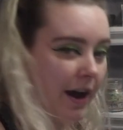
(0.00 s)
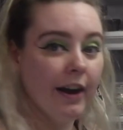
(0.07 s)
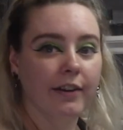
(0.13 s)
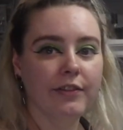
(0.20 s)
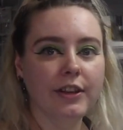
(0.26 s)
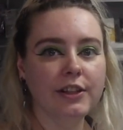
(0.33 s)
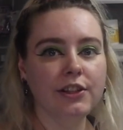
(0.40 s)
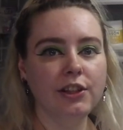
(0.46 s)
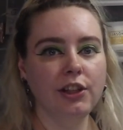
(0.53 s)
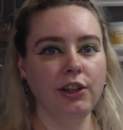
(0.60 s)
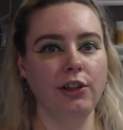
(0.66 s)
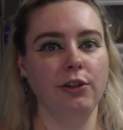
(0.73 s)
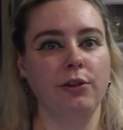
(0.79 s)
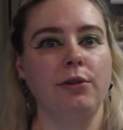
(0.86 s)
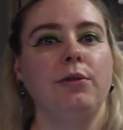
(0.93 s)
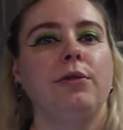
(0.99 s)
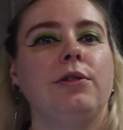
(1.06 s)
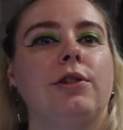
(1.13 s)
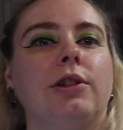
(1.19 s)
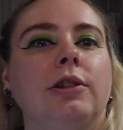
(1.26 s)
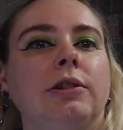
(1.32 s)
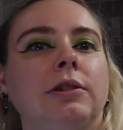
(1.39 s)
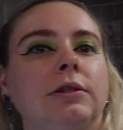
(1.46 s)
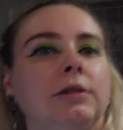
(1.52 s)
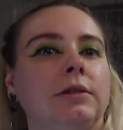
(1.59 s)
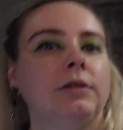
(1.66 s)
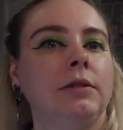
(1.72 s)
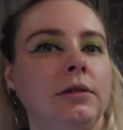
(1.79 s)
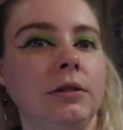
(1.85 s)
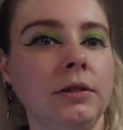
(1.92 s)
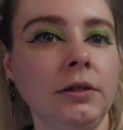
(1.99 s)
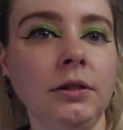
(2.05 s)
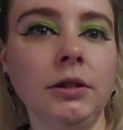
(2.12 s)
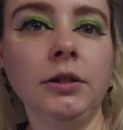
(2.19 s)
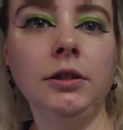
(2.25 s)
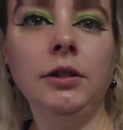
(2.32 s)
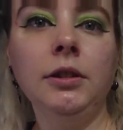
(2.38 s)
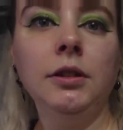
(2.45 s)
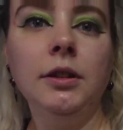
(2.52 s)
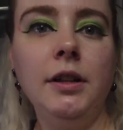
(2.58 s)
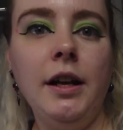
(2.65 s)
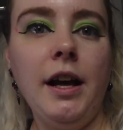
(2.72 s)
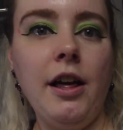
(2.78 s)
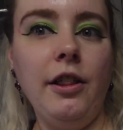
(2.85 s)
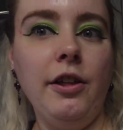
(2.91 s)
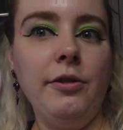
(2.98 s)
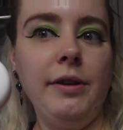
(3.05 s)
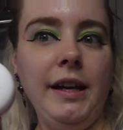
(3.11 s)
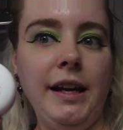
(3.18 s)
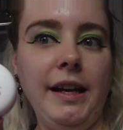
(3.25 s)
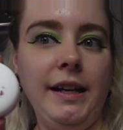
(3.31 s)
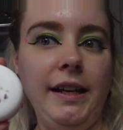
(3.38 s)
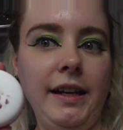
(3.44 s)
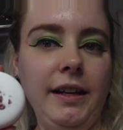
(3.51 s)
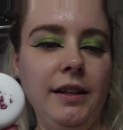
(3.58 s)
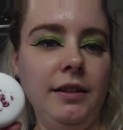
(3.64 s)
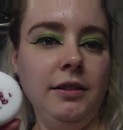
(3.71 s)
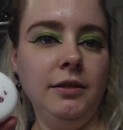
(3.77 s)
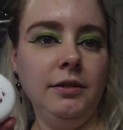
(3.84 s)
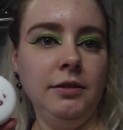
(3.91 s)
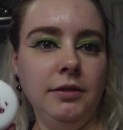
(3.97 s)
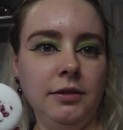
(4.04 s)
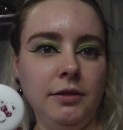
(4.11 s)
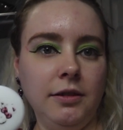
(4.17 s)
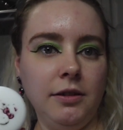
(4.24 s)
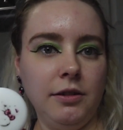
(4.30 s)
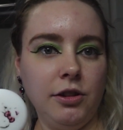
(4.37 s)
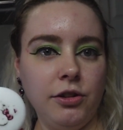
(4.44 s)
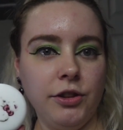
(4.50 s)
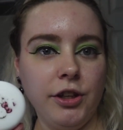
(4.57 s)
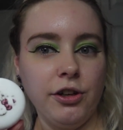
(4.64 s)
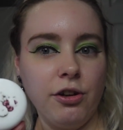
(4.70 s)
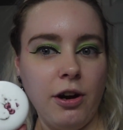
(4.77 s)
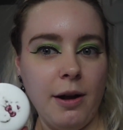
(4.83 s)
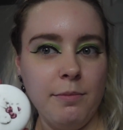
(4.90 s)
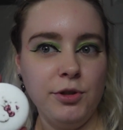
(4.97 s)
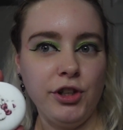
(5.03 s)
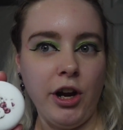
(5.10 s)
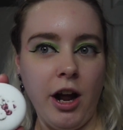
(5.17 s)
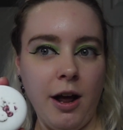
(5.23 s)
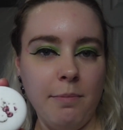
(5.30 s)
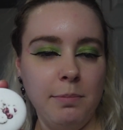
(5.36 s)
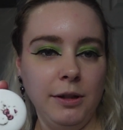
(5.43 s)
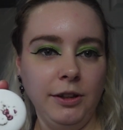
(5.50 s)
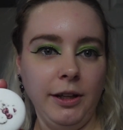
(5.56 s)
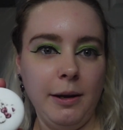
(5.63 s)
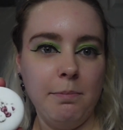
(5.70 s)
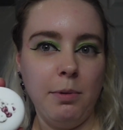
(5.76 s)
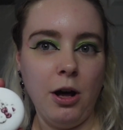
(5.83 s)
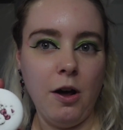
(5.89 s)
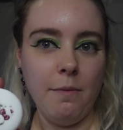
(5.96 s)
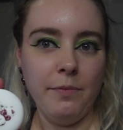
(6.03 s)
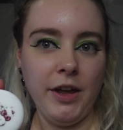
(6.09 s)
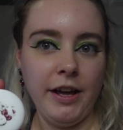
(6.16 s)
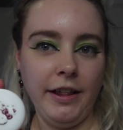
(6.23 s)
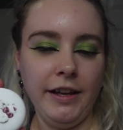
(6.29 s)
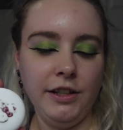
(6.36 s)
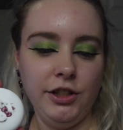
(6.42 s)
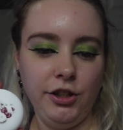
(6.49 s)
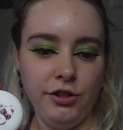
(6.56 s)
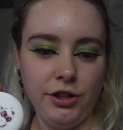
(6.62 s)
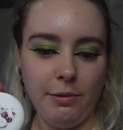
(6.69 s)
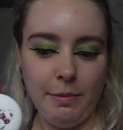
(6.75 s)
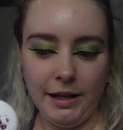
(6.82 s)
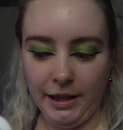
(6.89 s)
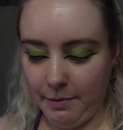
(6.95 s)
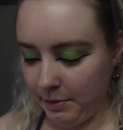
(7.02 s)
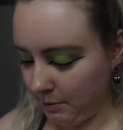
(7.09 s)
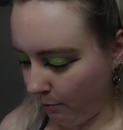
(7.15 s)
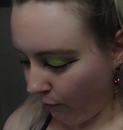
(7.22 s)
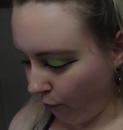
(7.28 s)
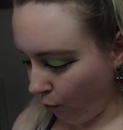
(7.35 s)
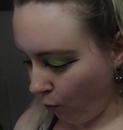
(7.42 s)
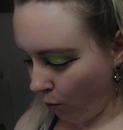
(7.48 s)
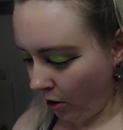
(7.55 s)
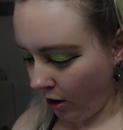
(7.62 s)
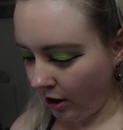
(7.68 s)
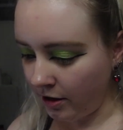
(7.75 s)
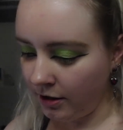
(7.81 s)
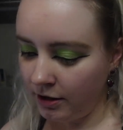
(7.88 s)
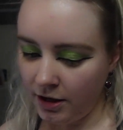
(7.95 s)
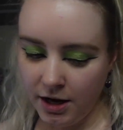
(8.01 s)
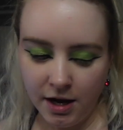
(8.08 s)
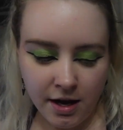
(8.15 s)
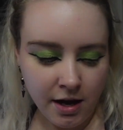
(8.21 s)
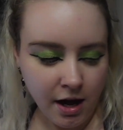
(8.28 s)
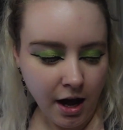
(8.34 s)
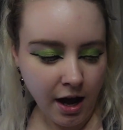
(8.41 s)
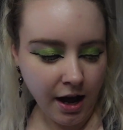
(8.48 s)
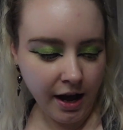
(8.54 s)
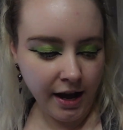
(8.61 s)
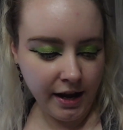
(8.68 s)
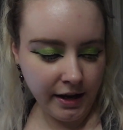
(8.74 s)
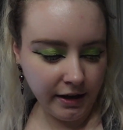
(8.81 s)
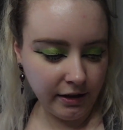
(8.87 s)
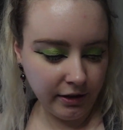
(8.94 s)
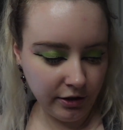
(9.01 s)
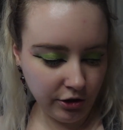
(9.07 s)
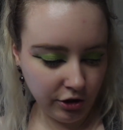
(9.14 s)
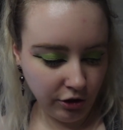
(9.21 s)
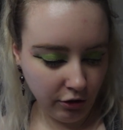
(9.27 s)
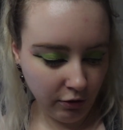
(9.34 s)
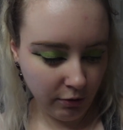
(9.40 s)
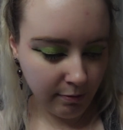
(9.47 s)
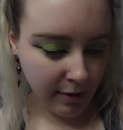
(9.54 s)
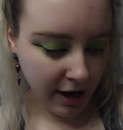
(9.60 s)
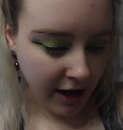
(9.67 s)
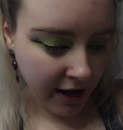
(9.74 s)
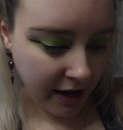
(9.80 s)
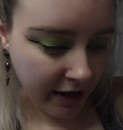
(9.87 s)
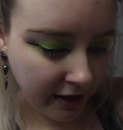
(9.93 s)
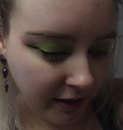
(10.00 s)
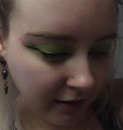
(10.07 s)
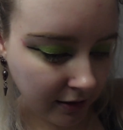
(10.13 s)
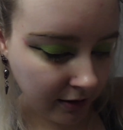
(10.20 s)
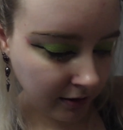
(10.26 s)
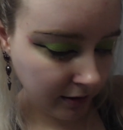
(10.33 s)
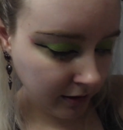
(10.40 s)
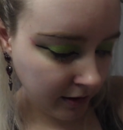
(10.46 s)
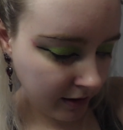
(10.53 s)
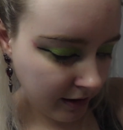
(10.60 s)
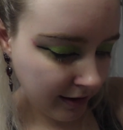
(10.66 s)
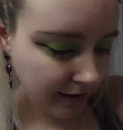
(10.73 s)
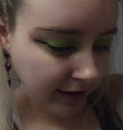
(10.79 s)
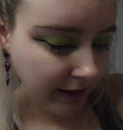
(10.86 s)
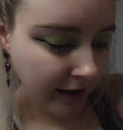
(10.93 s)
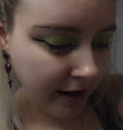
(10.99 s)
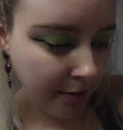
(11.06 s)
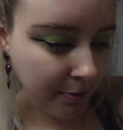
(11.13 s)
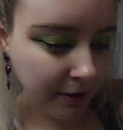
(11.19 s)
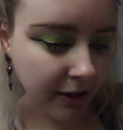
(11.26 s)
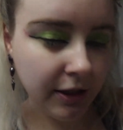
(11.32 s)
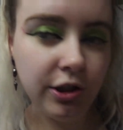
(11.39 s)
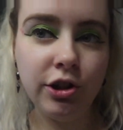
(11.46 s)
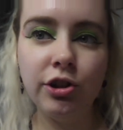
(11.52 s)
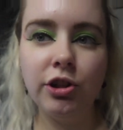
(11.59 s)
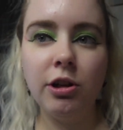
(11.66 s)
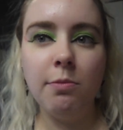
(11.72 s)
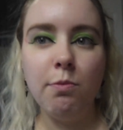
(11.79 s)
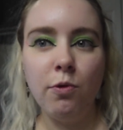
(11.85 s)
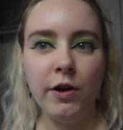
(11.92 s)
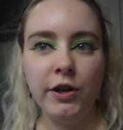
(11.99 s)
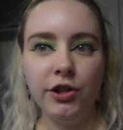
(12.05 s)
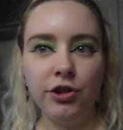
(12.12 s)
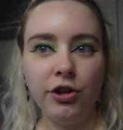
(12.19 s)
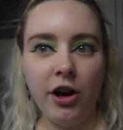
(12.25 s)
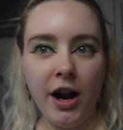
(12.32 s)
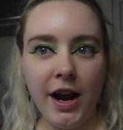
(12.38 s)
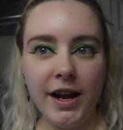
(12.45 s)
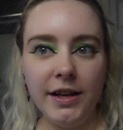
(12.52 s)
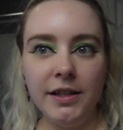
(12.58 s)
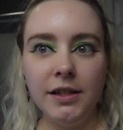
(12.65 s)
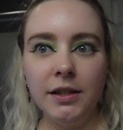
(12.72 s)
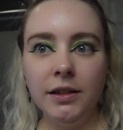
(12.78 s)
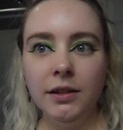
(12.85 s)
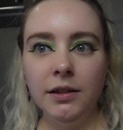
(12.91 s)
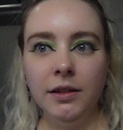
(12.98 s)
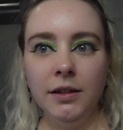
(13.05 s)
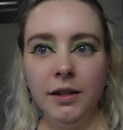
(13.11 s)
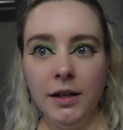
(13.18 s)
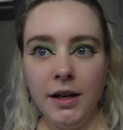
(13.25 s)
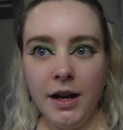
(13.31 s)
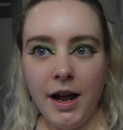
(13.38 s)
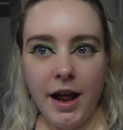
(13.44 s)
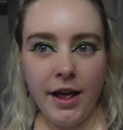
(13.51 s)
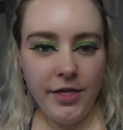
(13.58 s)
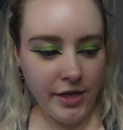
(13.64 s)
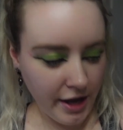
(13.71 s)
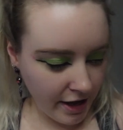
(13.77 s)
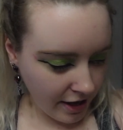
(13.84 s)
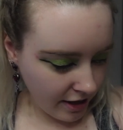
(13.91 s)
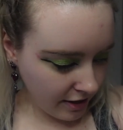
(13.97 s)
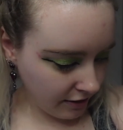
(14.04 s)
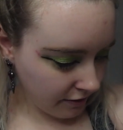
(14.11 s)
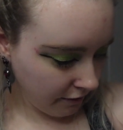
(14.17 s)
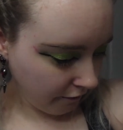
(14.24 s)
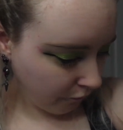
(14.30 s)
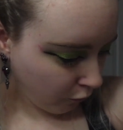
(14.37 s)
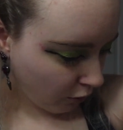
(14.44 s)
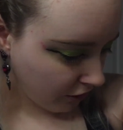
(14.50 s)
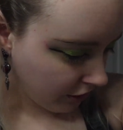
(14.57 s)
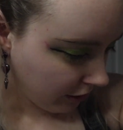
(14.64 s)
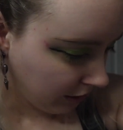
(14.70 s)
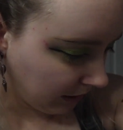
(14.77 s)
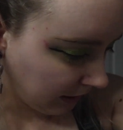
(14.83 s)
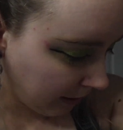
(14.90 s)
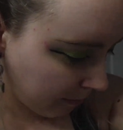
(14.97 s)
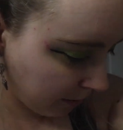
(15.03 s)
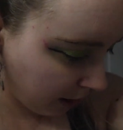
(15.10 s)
have this cute Hello Kitty, the Creme Shop lip balm that I like to use on my lips before I do my lips, just to moisturize. And then for the lip